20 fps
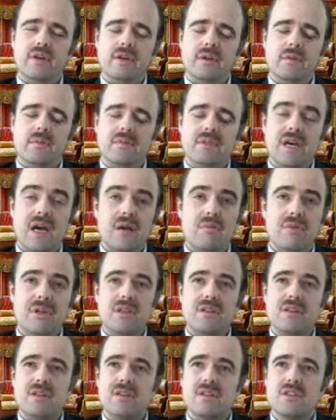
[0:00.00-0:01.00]

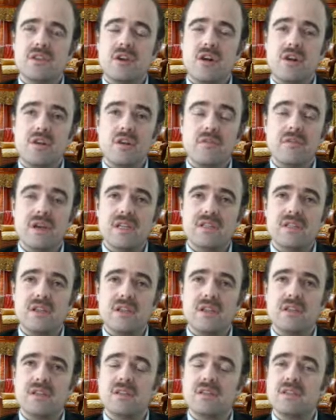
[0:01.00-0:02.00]
diabetes,
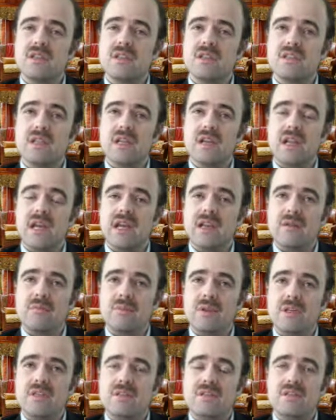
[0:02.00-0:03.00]
cardiovascular disease and
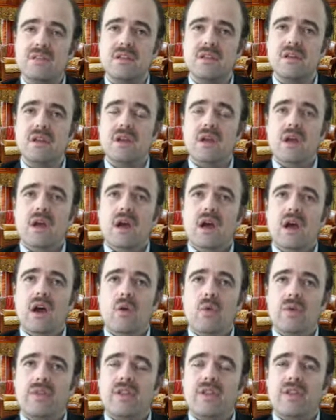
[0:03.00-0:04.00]
obesity
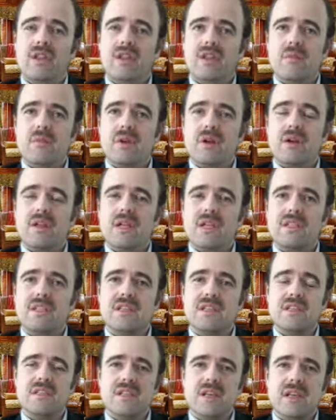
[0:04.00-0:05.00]
within the Middle East,
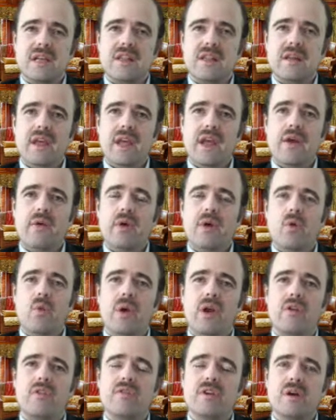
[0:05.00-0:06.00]
is another area
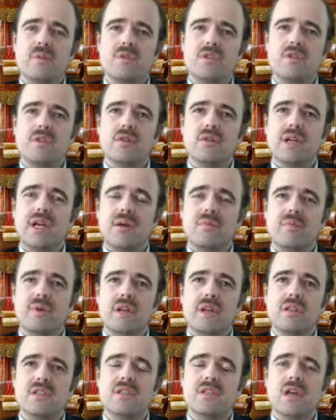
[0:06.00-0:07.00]
where pharmaceutical
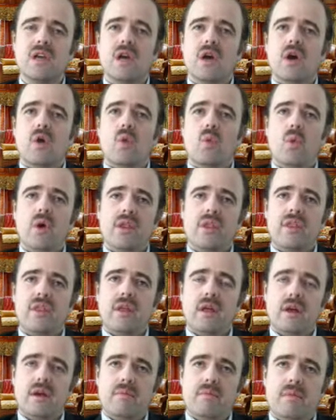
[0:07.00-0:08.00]
companies with
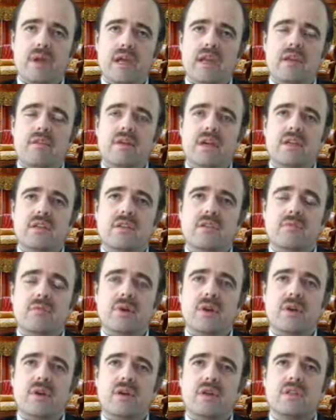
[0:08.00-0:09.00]
innovative
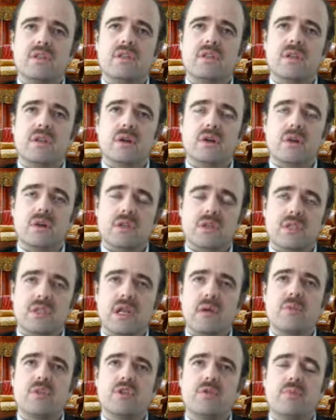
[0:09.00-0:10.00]
products or
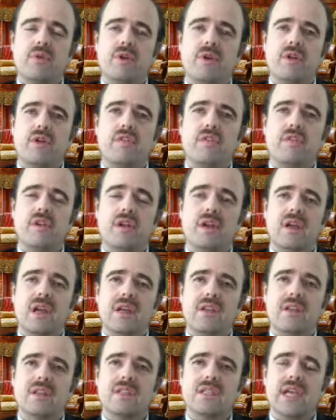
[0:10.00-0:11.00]
established products
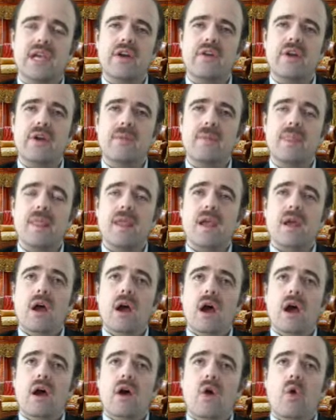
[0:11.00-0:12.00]
in this area
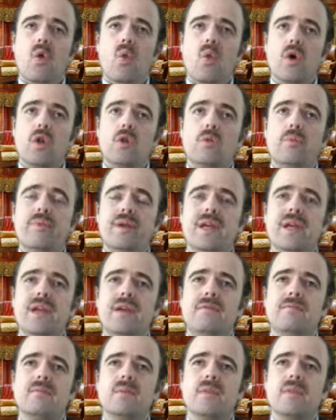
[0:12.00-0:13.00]
will
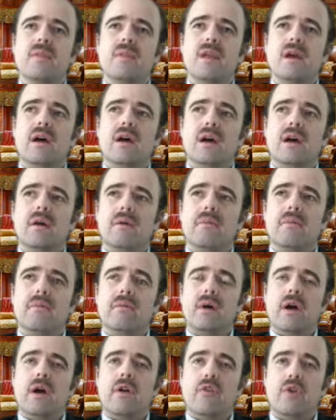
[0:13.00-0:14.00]
be
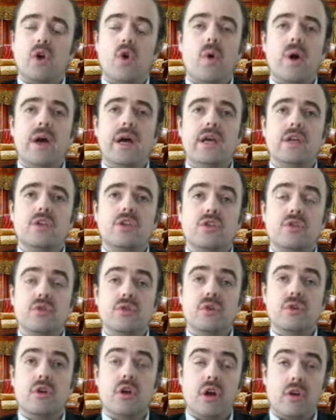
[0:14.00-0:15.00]
required
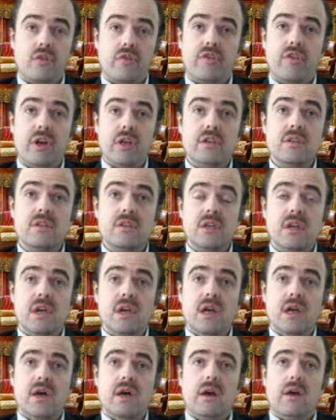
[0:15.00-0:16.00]
to confront
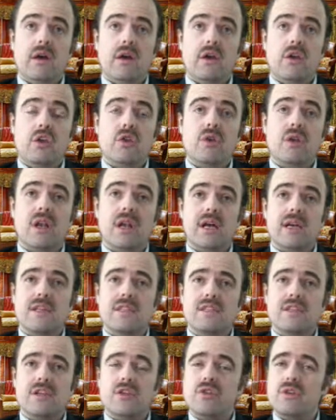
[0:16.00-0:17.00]

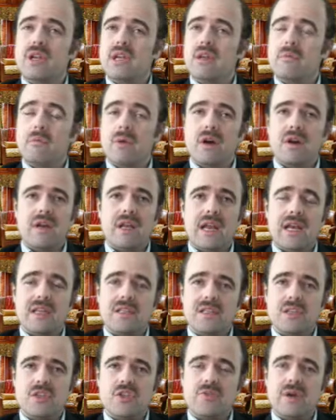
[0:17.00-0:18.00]
utilizing unique market
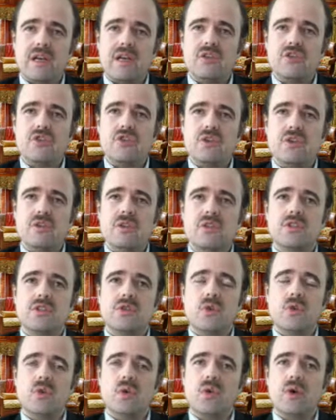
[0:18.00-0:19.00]
access strategies
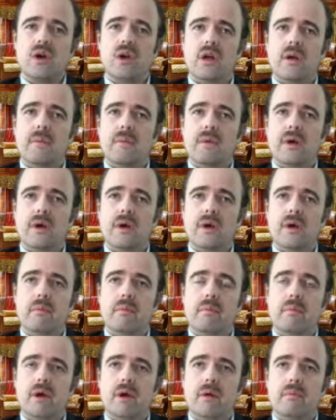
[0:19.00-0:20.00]
or
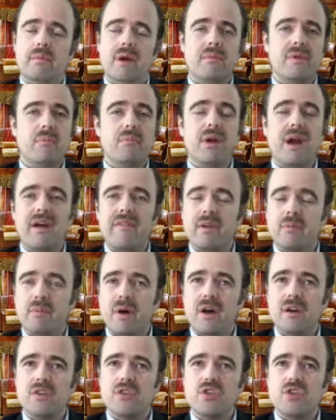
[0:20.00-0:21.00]
public-private
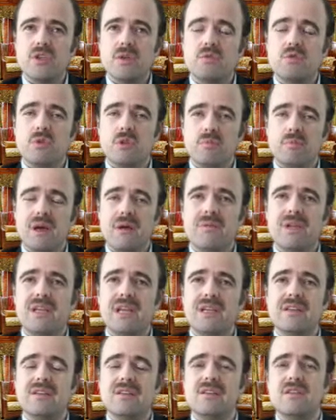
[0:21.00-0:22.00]
partnerships with public
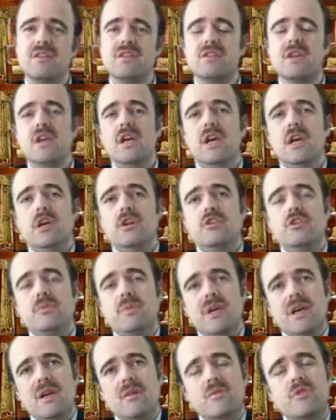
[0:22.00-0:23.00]
entities to
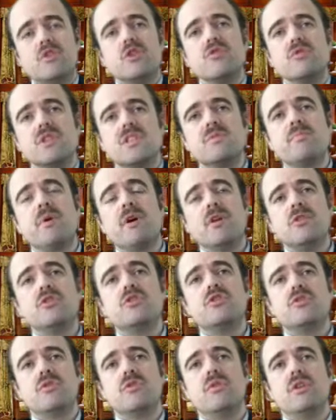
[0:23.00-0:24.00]
be able to
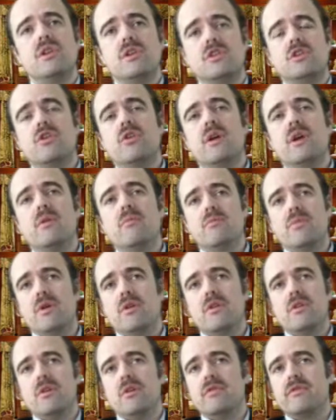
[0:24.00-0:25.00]
respond to these growing
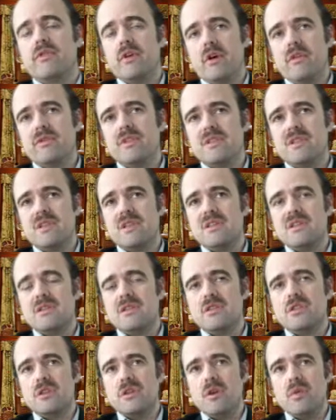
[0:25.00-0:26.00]
burden of
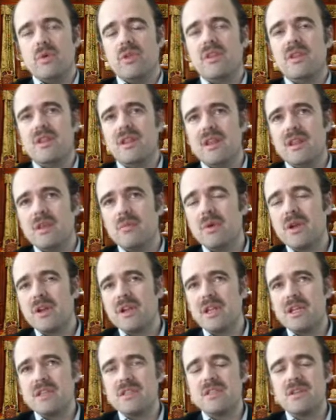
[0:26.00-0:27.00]
diseases within the Middle
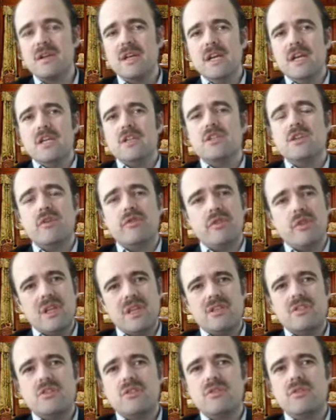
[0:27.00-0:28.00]
East. So for
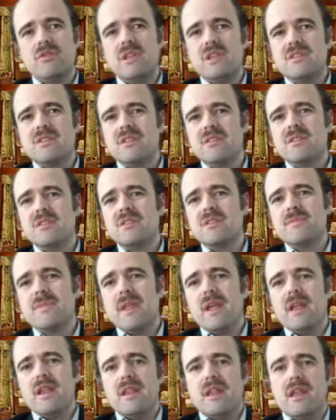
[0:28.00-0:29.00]
these two reasons,
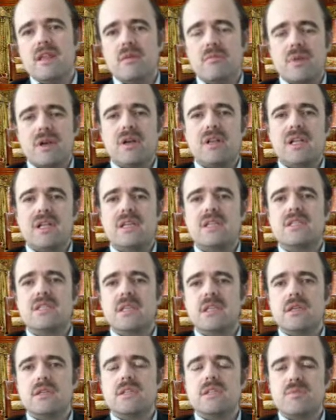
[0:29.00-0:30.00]
the Middle East
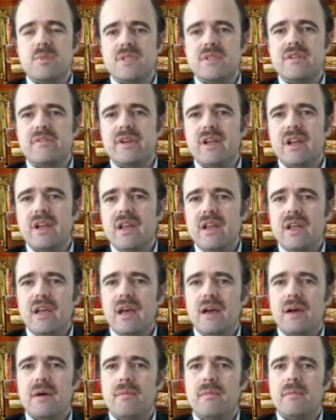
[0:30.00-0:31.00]
specifically,
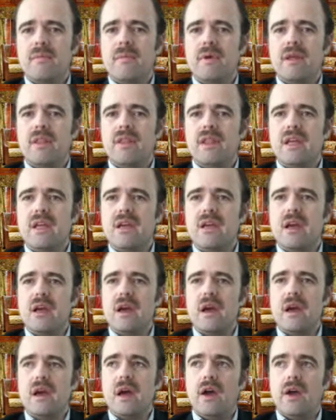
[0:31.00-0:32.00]

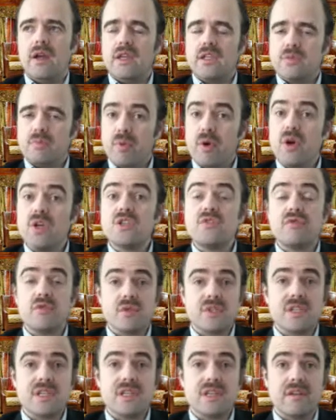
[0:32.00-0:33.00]
there is poised for
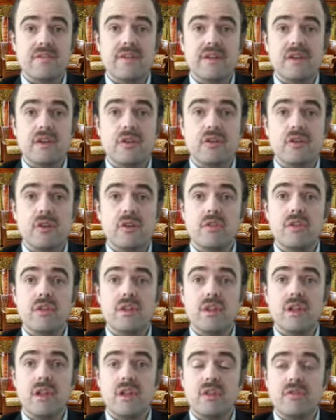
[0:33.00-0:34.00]
significant growth in
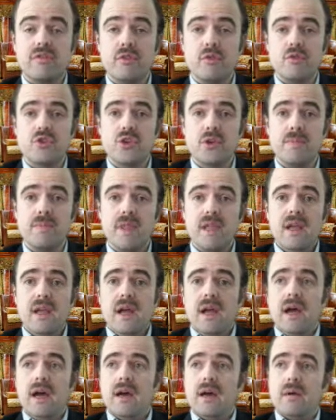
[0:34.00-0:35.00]
the future,
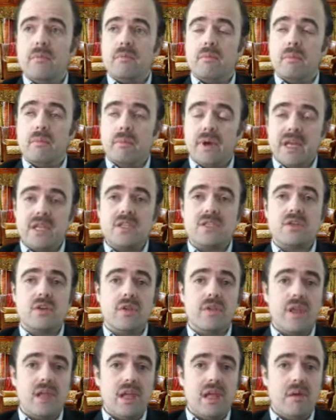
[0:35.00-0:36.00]
based
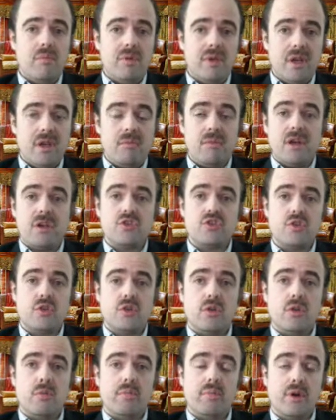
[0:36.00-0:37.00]
on the
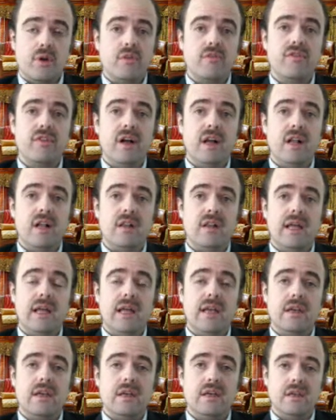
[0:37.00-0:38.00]
epidemiological profile
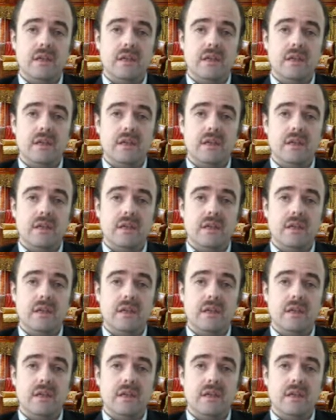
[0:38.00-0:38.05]
and